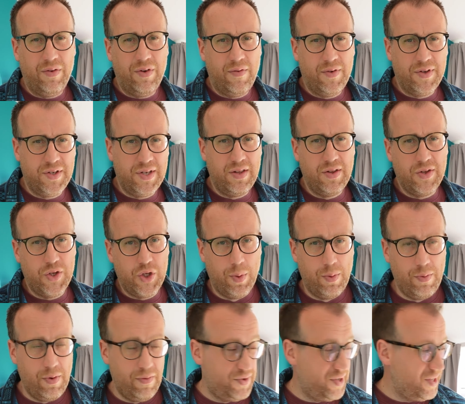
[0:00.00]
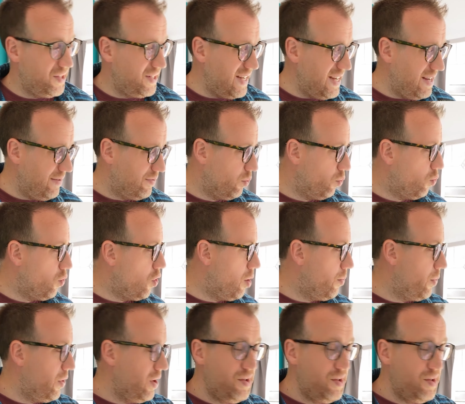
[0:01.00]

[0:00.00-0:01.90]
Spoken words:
Obviously in the summer months it's even warmer.